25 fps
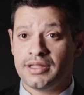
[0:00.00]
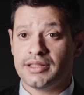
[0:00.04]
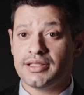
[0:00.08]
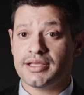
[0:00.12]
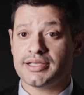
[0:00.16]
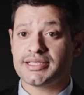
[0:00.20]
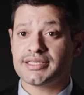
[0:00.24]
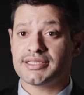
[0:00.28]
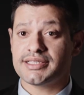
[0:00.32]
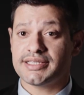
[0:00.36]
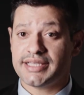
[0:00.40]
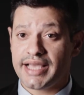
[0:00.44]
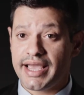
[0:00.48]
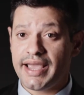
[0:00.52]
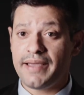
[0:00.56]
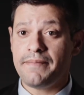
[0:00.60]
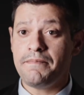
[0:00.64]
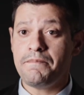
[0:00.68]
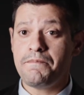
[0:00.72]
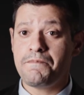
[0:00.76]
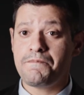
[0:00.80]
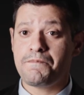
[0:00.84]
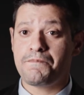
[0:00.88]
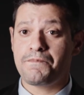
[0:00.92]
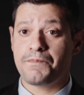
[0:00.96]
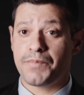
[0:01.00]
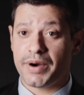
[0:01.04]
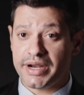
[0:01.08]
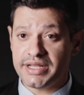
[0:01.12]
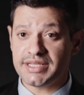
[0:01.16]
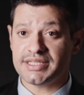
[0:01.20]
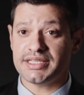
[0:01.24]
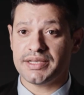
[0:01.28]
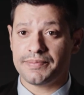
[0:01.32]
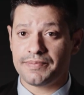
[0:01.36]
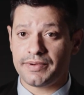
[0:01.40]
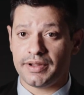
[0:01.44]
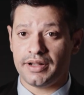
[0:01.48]
The same
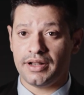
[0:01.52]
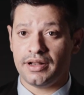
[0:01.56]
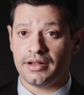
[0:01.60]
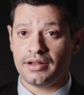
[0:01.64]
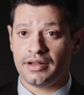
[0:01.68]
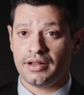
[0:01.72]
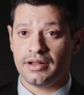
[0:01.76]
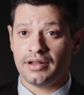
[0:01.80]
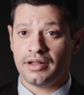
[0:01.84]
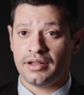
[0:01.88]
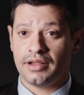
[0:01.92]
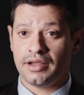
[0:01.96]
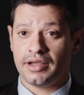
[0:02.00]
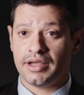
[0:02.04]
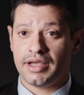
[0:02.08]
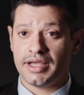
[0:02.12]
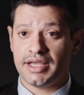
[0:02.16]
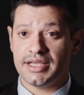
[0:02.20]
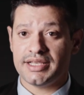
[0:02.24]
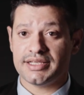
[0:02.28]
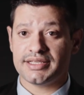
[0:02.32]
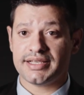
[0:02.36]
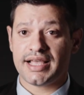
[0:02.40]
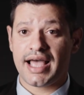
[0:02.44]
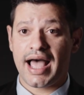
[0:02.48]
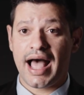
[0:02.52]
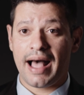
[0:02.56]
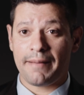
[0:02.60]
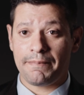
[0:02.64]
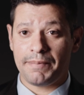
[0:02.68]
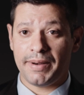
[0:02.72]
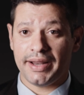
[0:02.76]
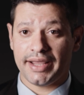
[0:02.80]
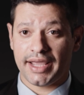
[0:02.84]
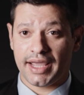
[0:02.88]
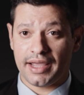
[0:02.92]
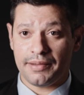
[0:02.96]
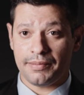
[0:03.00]
principle is
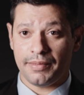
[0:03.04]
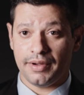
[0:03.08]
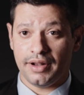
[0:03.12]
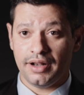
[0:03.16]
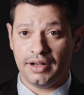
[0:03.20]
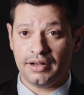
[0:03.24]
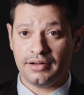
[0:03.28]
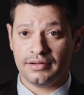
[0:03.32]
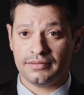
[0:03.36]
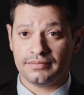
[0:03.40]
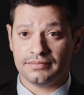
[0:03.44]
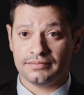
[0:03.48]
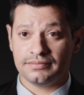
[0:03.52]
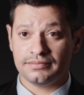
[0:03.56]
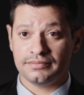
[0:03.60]
applicable